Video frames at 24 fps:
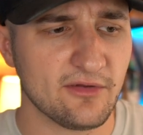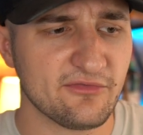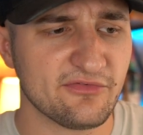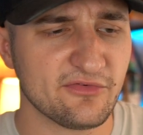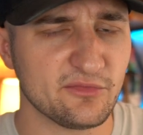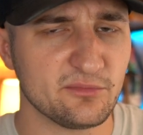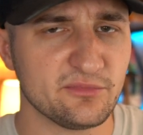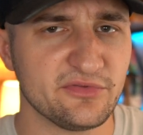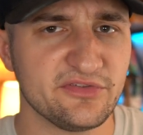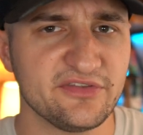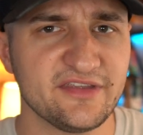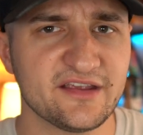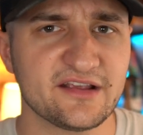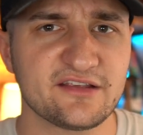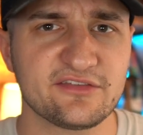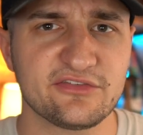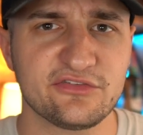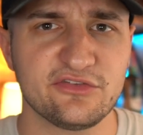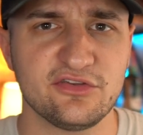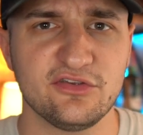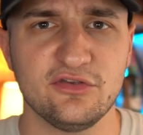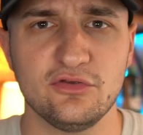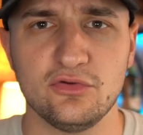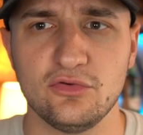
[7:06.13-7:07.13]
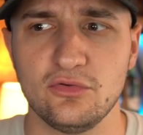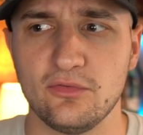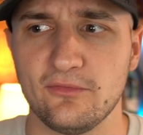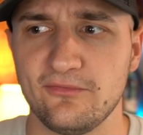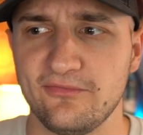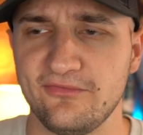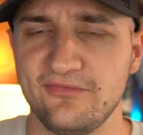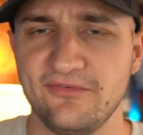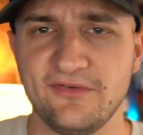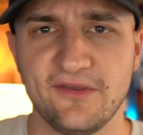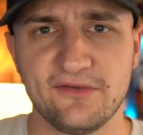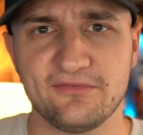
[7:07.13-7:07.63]
from 6 to
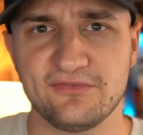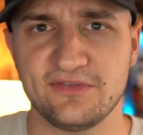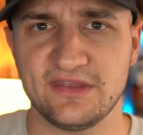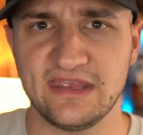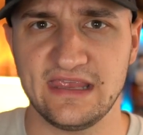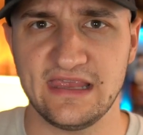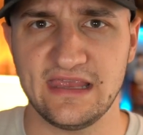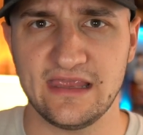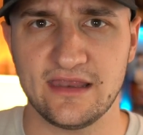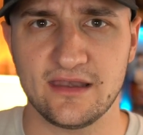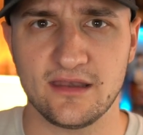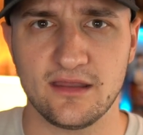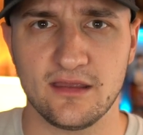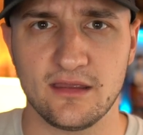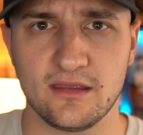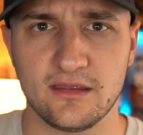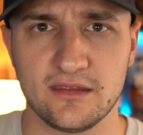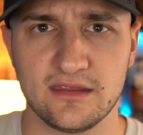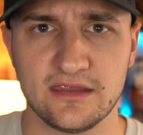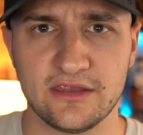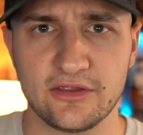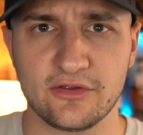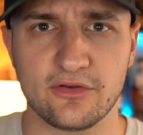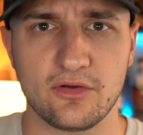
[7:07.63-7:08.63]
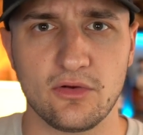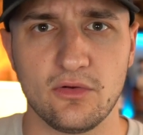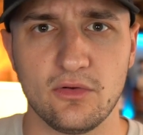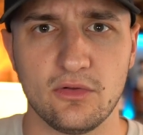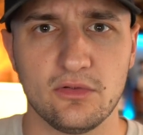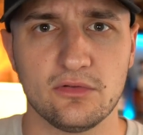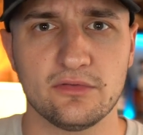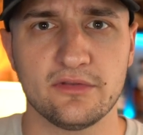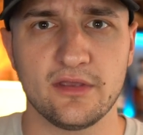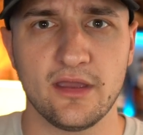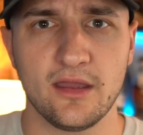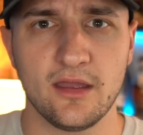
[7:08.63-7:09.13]

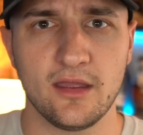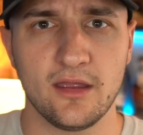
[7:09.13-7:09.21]
15-year-old